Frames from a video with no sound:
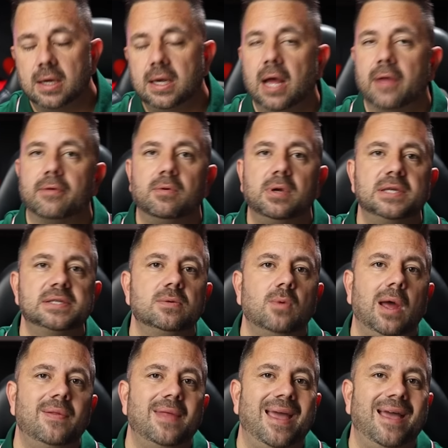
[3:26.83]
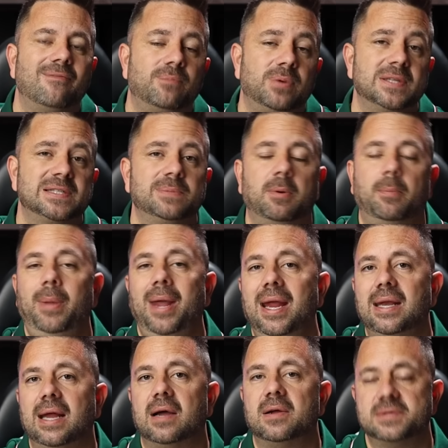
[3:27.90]
Now, the reason why they have principal pay
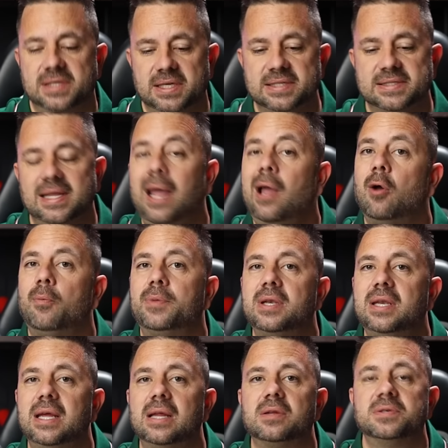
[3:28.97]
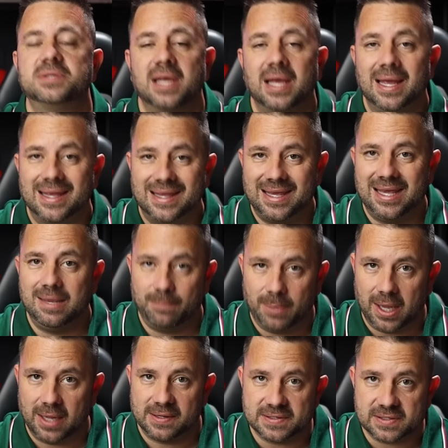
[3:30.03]
downs is to help the dealers keep
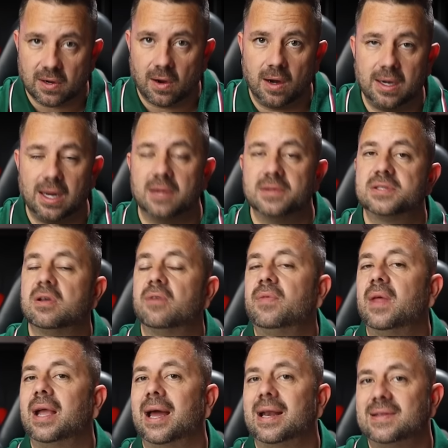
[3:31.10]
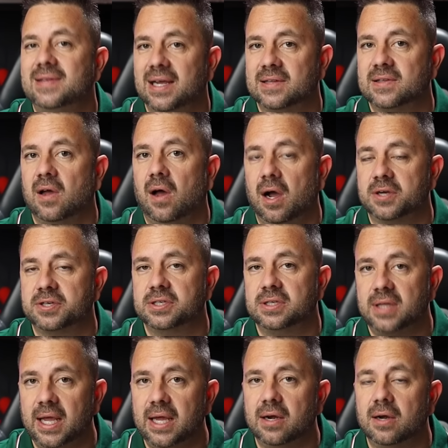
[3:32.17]
paying this car down. So if they gotta take it to
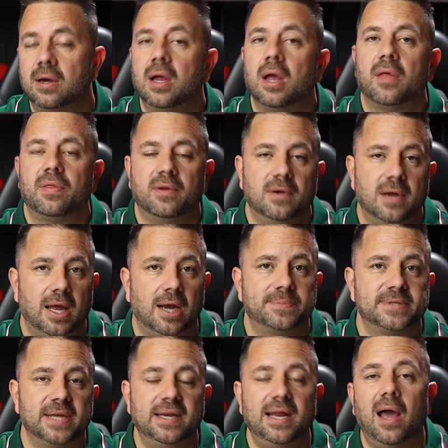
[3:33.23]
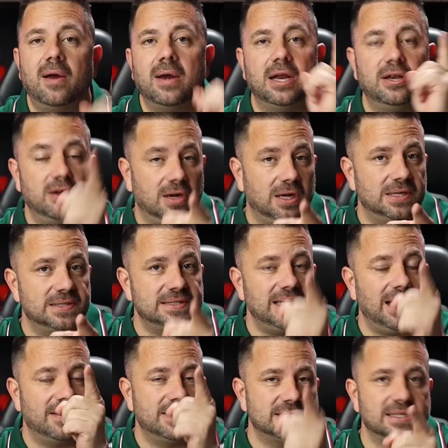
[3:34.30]
auction later, they're not upside down. And you're gonna see
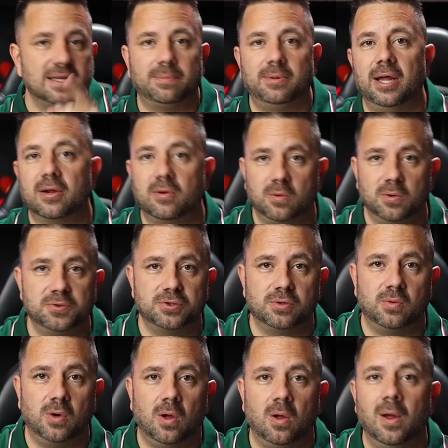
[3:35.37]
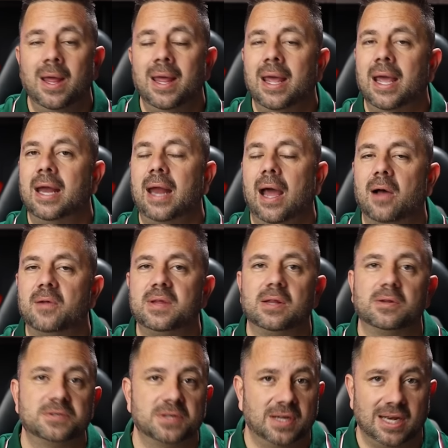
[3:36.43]
how this is gonna play a crucial role and how
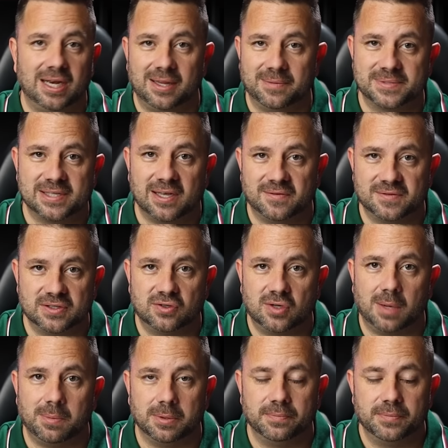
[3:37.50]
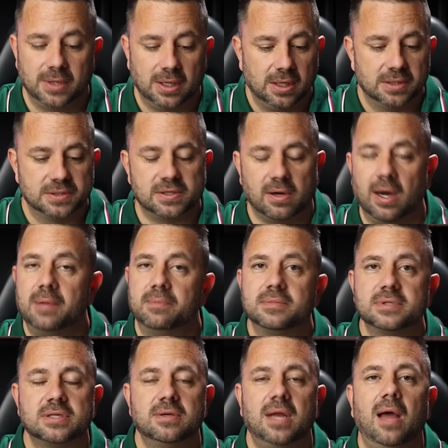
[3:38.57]
dealers are getting themselves in trouble. So, all right,
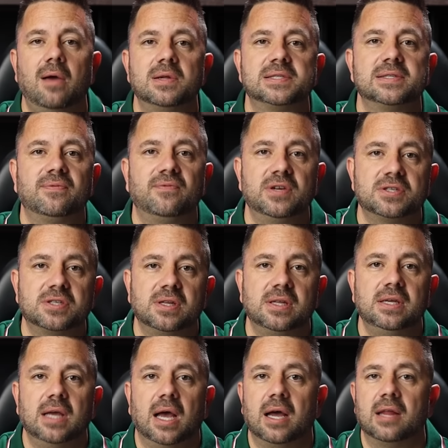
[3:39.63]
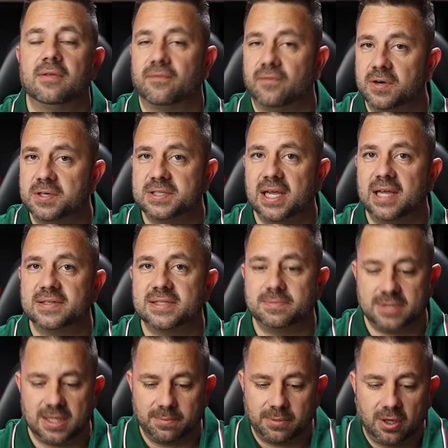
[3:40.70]
so now it's officially the first day of
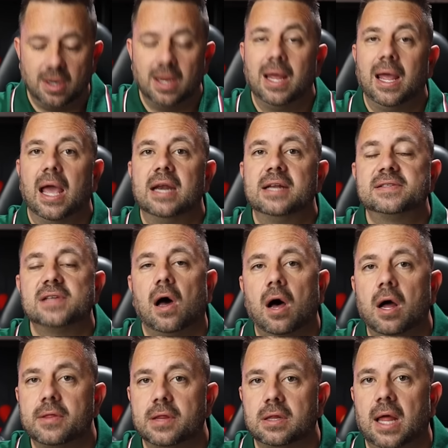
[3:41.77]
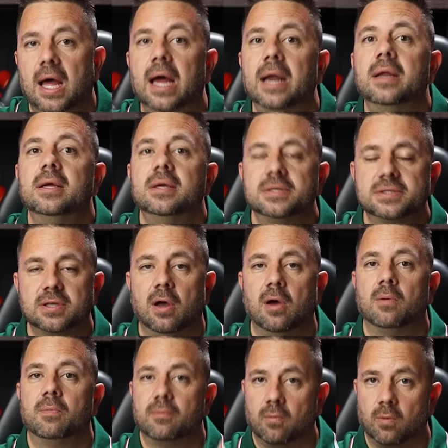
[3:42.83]
September and it's on the lot.
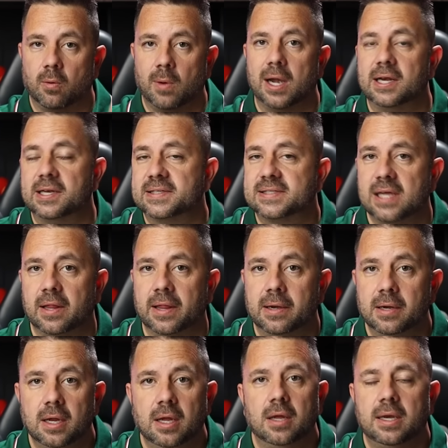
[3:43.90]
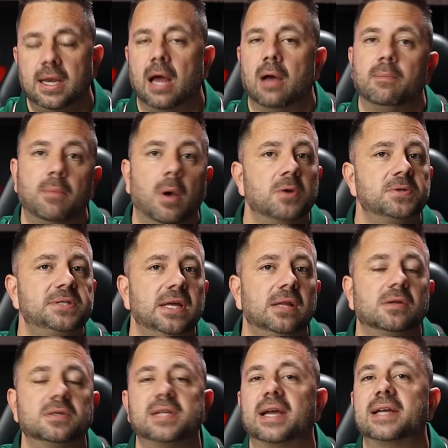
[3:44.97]
So we're ready to sell it. Now, most
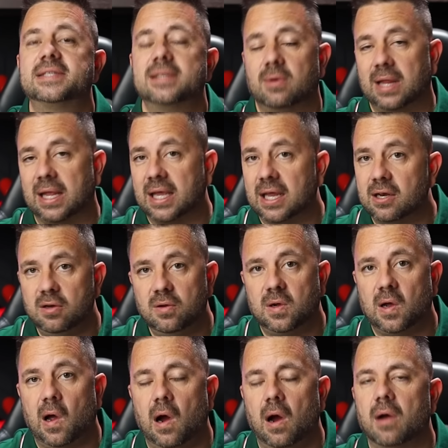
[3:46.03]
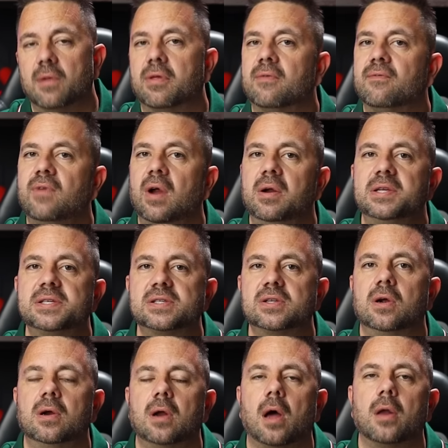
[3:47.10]
dealers, like I said, when they get a new car, they're very
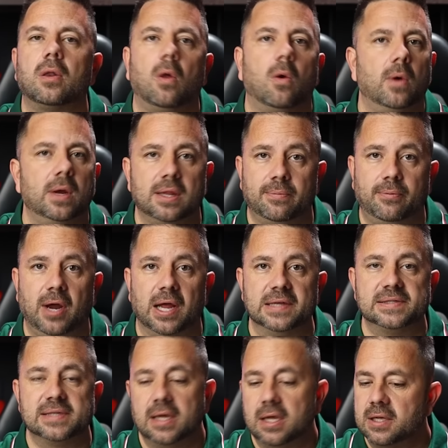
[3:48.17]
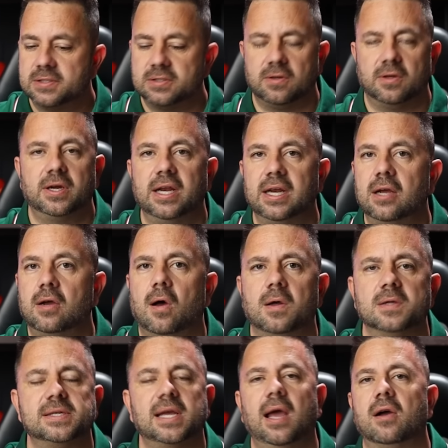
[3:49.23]
stern on lowering the price. So they're getting
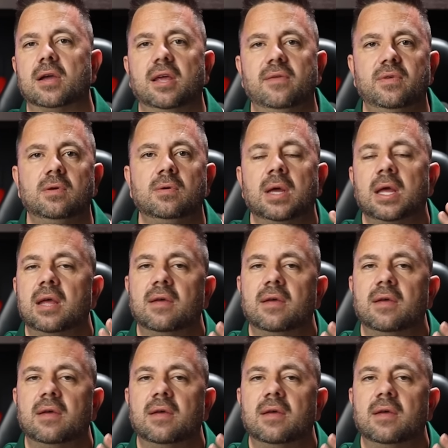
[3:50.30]
calls, hey, I'll give you